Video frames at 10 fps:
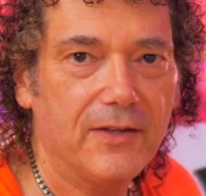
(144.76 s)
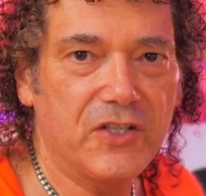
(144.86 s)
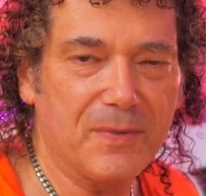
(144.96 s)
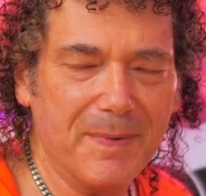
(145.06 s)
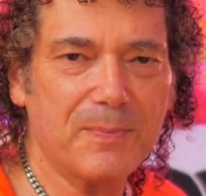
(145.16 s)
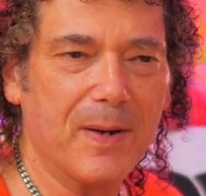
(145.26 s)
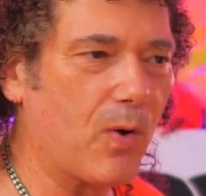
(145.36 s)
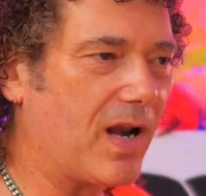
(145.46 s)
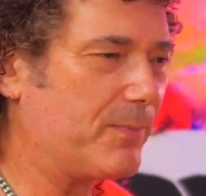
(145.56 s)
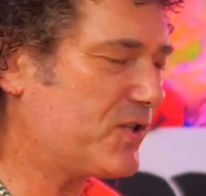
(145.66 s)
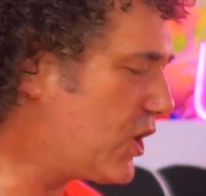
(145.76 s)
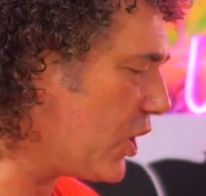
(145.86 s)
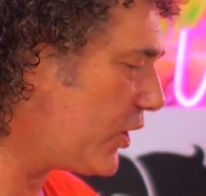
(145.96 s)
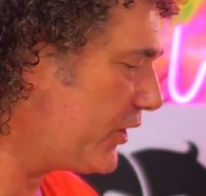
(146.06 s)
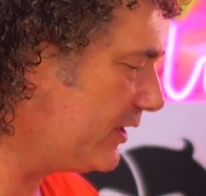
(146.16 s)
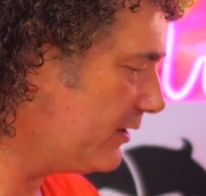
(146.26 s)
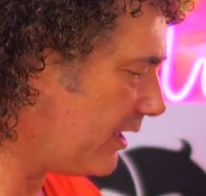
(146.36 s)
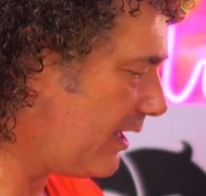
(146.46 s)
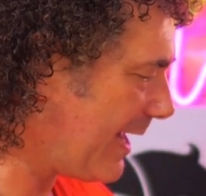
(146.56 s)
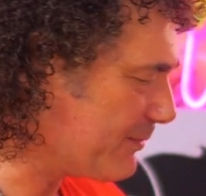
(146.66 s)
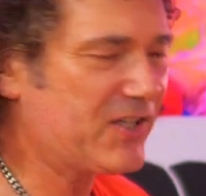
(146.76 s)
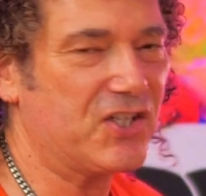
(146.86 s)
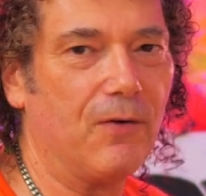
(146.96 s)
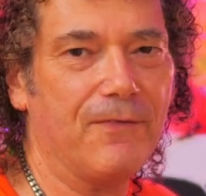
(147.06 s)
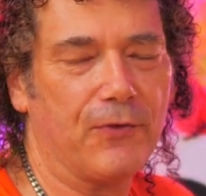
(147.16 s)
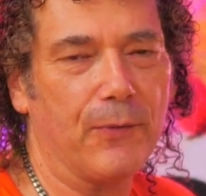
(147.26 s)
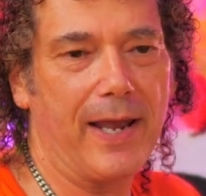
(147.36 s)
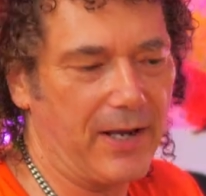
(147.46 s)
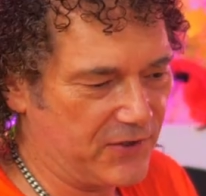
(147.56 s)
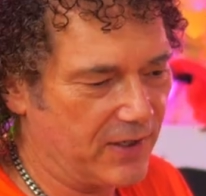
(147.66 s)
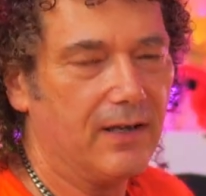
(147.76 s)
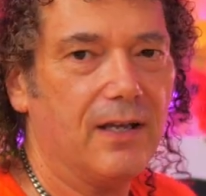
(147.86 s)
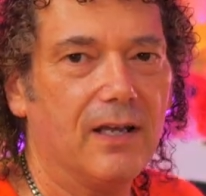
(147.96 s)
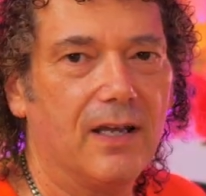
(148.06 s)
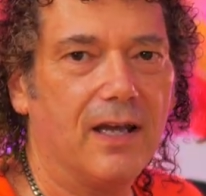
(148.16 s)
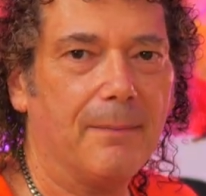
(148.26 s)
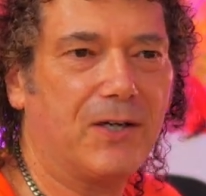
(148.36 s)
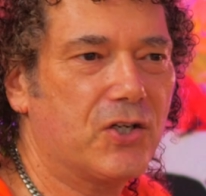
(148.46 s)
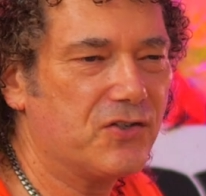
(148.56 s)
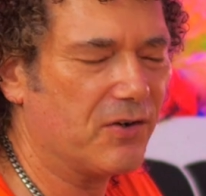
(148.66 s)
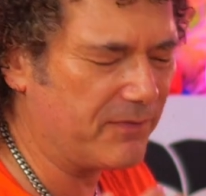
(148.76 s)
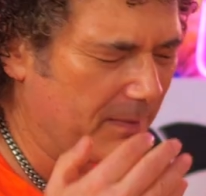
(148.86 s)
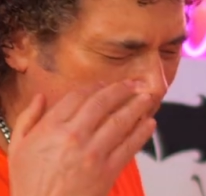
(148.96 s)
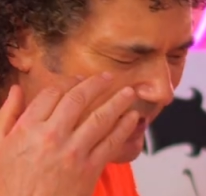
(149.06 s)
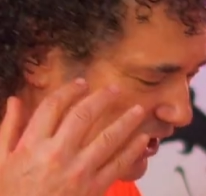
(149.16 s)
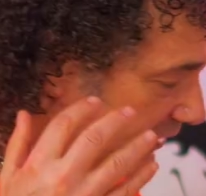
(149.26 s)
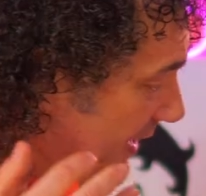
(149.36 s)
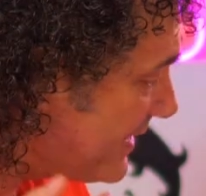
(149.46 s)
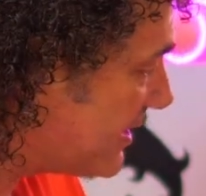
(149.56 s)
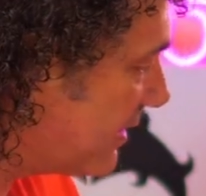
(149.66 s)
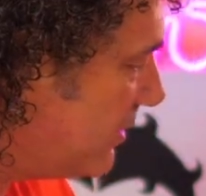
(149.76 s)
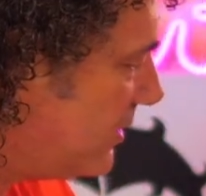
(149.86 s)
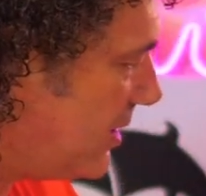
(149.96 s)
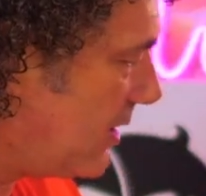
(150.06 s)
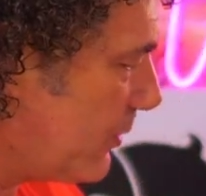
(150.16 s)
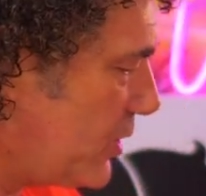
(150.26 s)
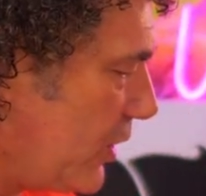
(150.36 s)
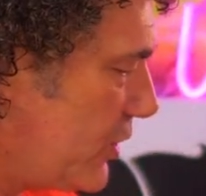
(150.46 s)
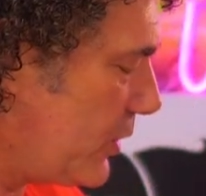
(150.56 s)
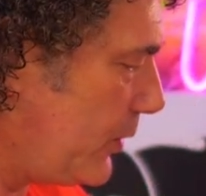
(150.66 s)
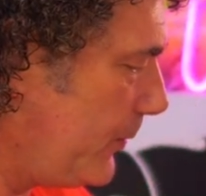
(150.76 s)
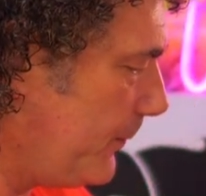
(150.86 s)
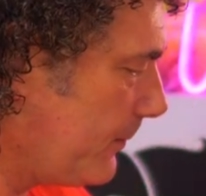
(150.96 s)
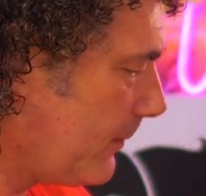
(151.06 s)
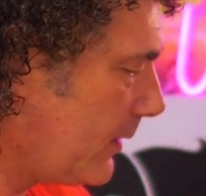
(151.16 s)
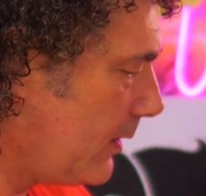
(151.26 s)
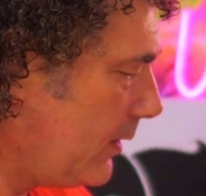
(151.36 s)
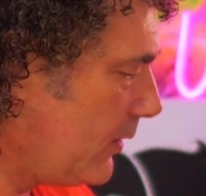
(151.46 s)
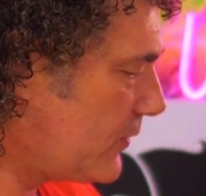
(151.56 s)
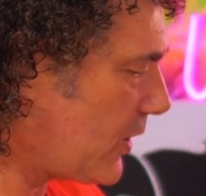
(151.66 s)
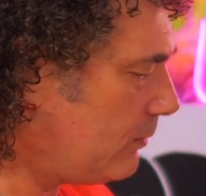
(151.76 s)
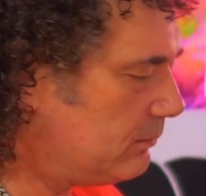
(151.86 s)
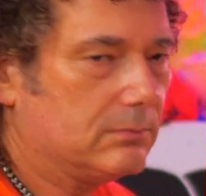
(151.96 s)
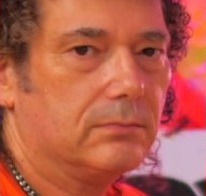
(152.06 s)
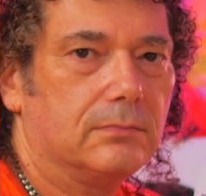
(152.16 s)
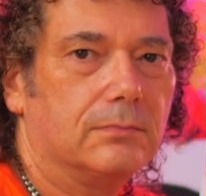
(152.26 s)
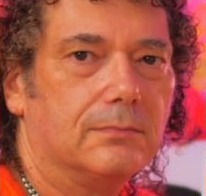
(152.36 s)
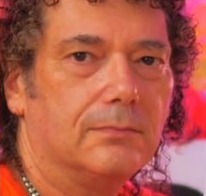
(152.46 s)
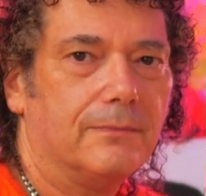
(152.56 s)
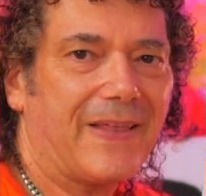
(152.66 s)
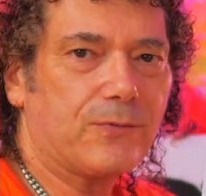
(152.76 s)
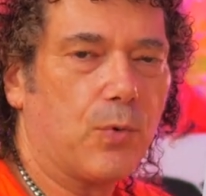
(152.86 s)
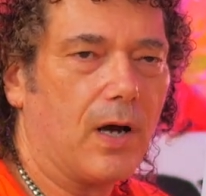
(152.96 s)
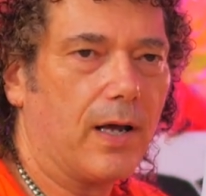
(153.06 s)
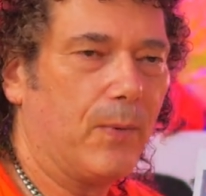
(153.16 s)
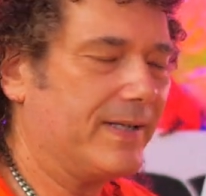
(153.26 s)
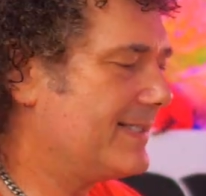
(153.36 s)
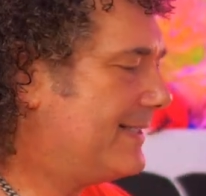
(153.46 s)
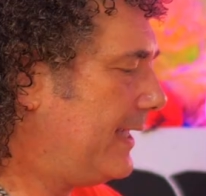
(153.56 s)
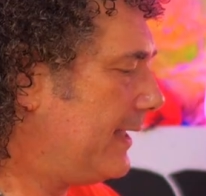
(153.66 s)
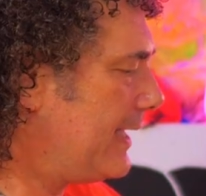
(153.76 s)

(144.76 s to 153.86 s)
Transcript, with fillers: Did you miss me while I was gone? I was actually gone for three hours. Because of the magic of editing, you didn't know I was gone at all. So that's what I went to get.